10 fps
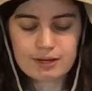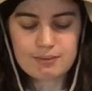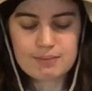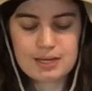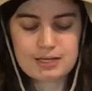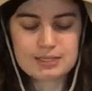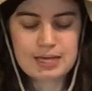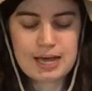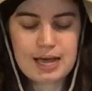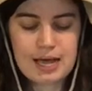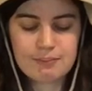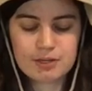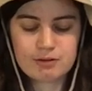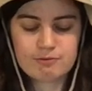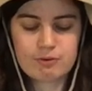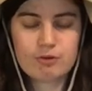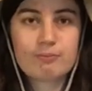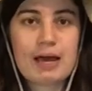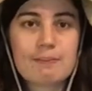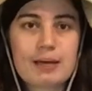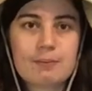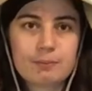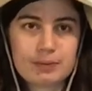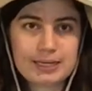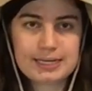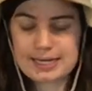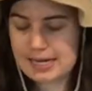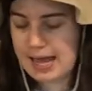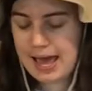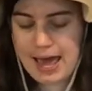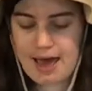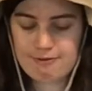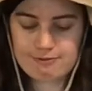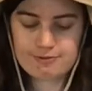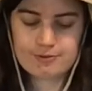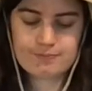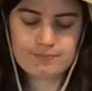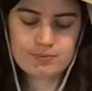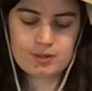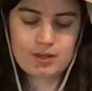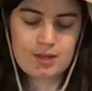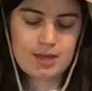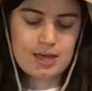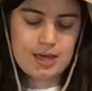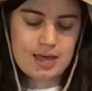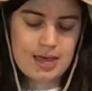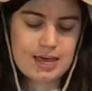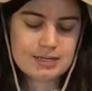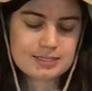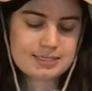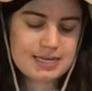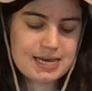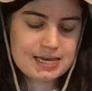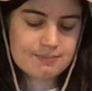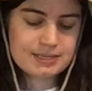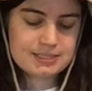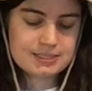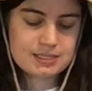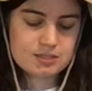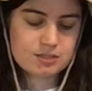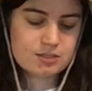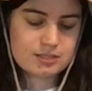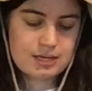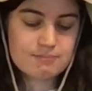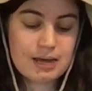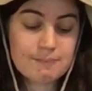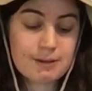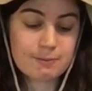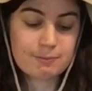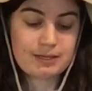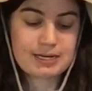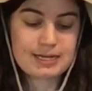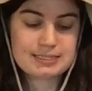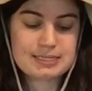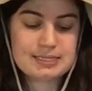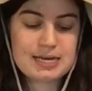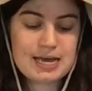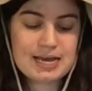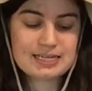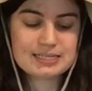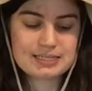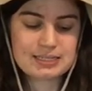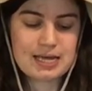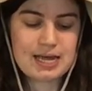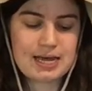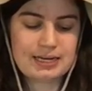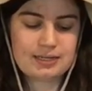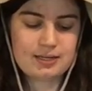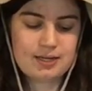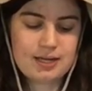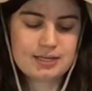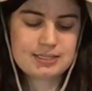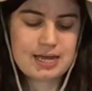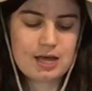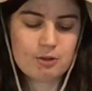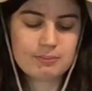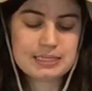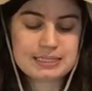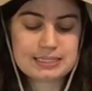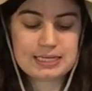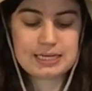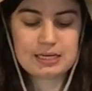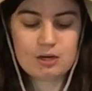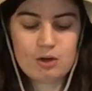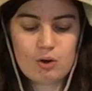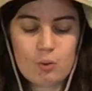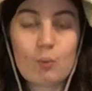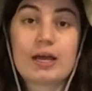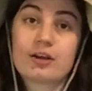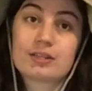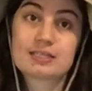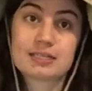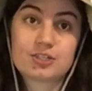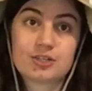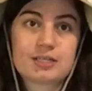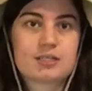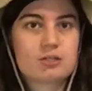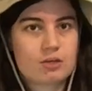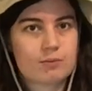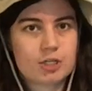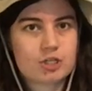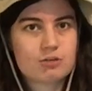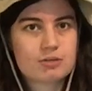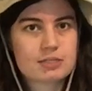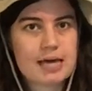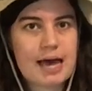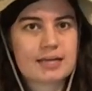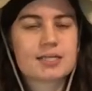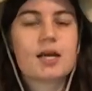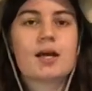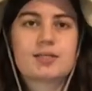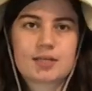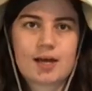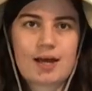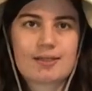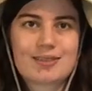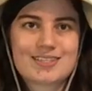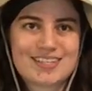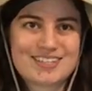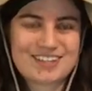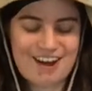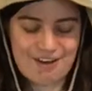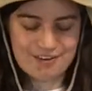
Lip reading: recommend is I'm going to fold my paper plate in half and take my scissors, and my paper plate has a nice line to help me see where the center is. And so I'm going to use that to cut the center out.